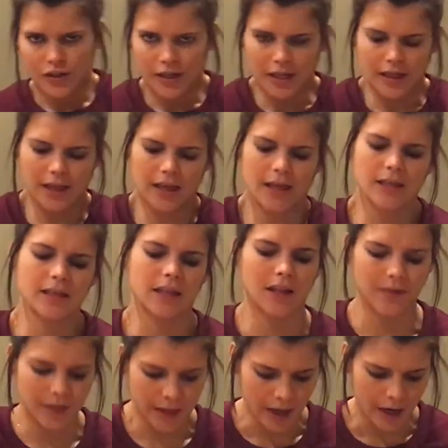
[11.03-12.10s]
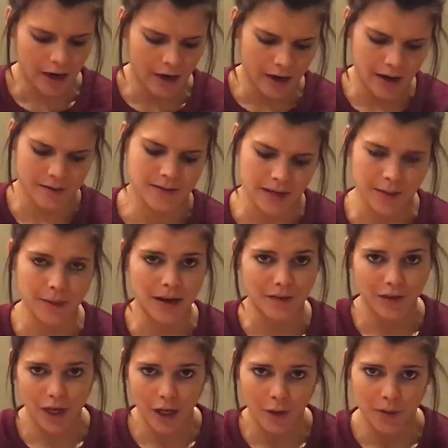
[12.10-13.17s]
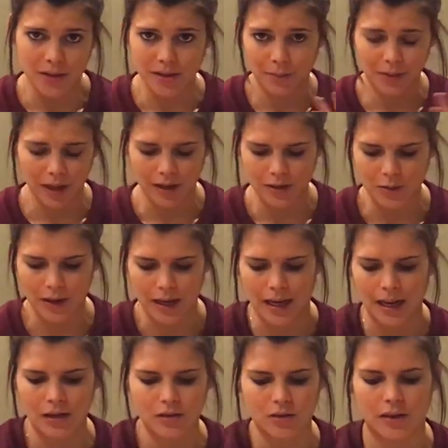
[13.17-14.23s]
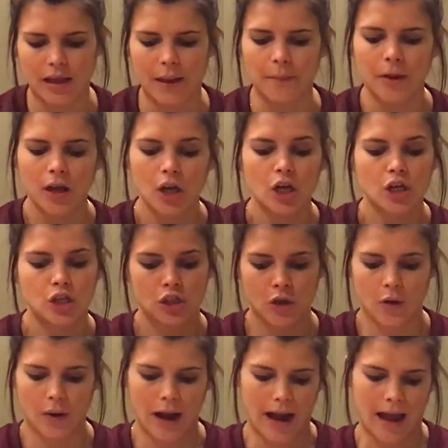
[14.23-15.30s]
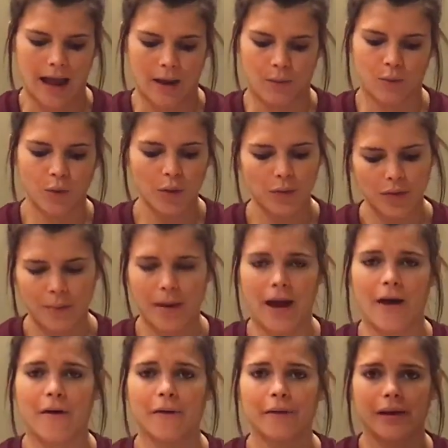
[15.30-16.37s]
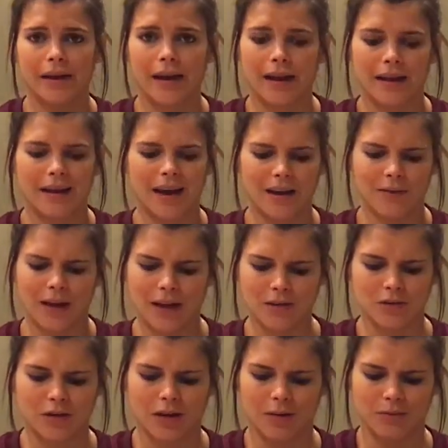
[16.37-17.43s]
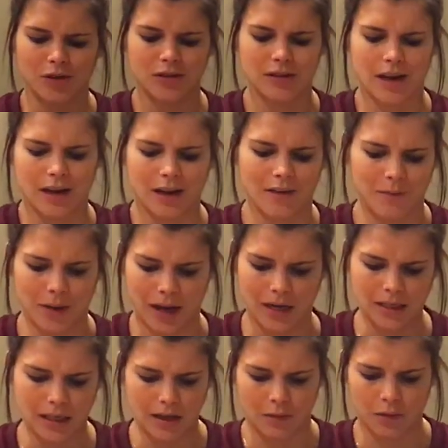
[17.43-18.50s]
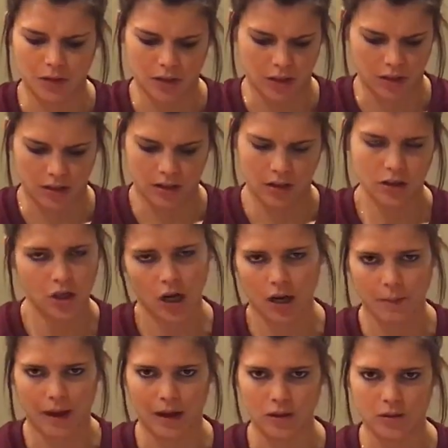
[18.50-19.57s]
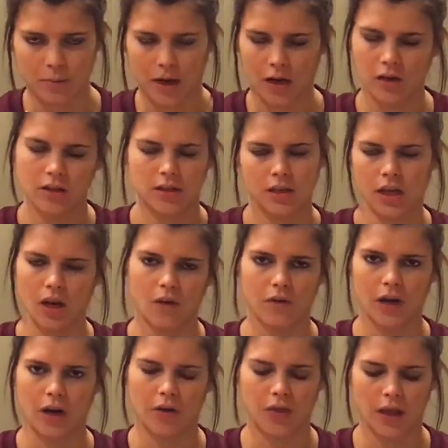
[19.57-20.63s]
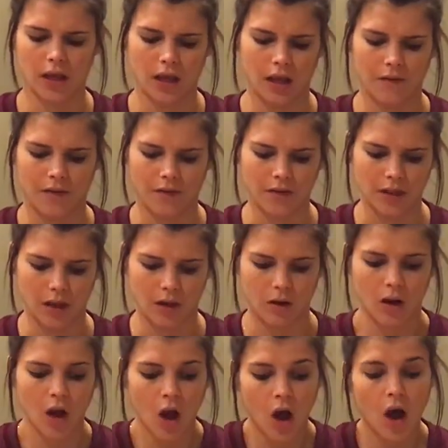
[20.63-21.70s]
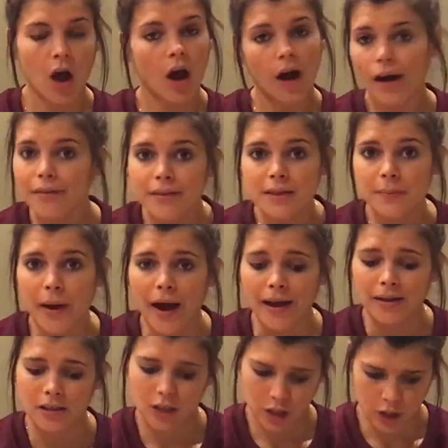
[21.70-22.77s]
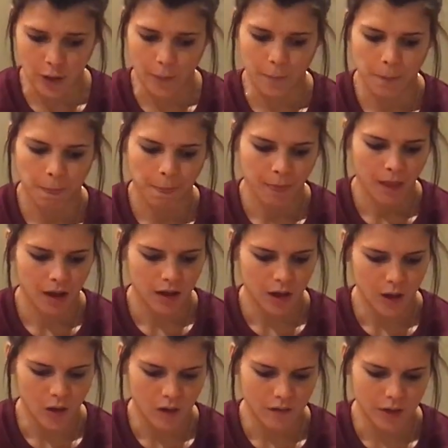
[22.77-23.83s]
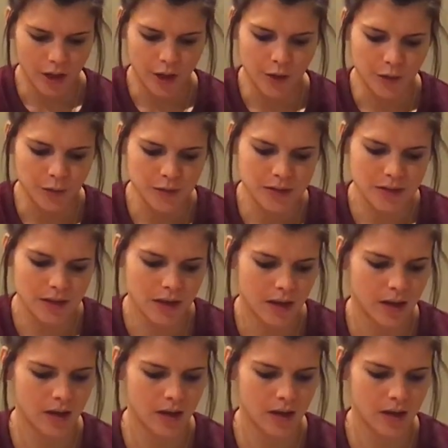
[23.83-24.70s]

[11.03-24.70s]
or anything, to leave it there, and I was going to make a video or something so I could answer them. So I wrote them out and kind of answered them, just kind of give me an idea what to talk about, so I'm not sitting over here thinking of everything on the spot. So I'm going to go over those.